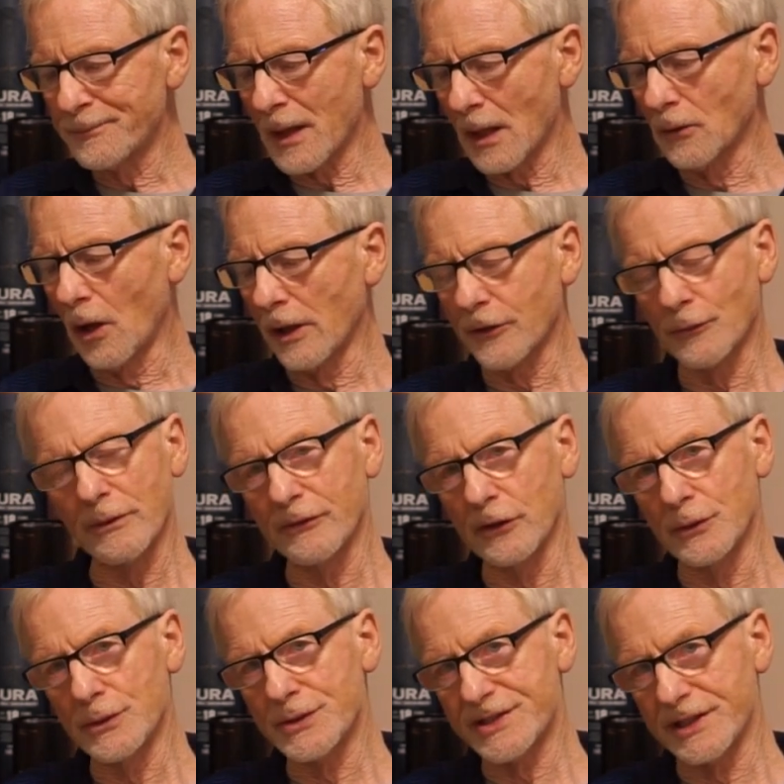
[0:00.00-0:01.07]
A lot of the
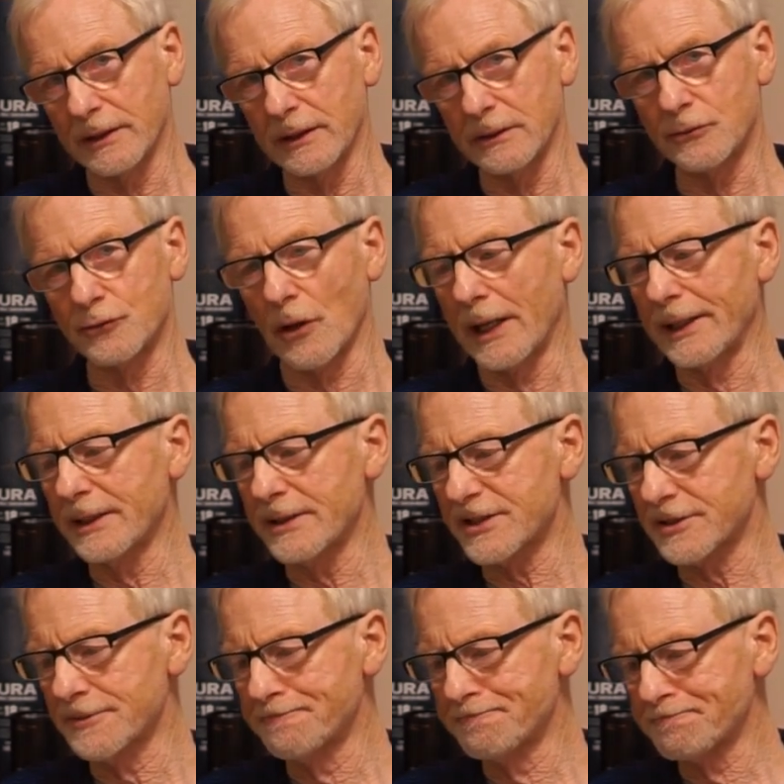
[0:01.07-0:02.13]
reviews say
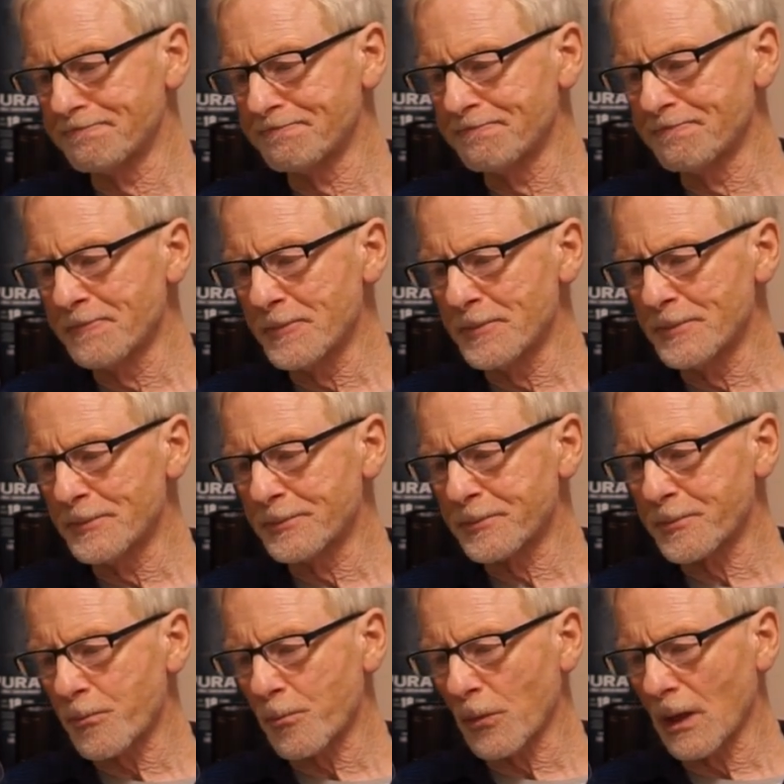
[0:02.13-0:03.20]
dryness.
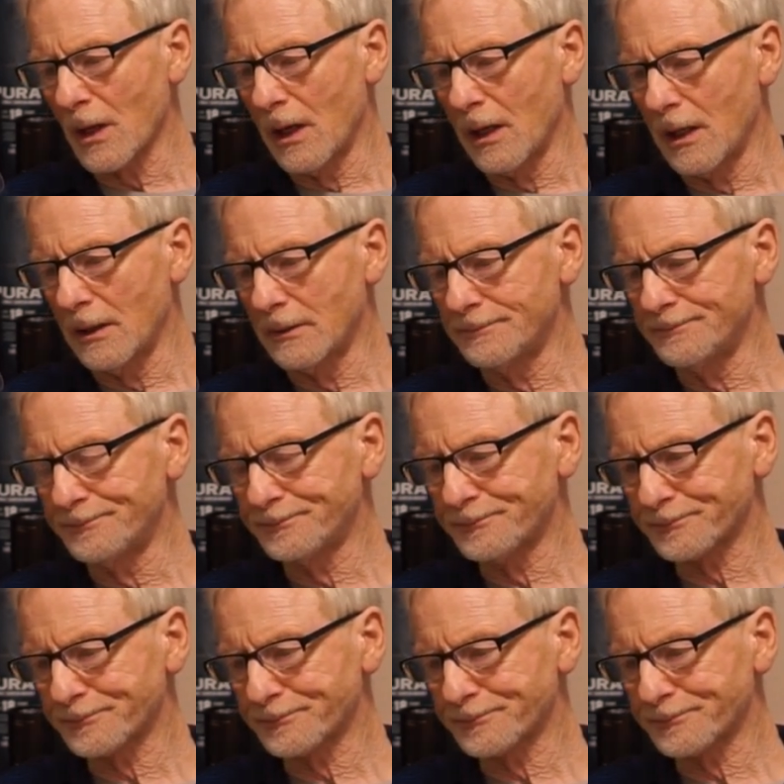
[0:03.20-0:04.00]
I'm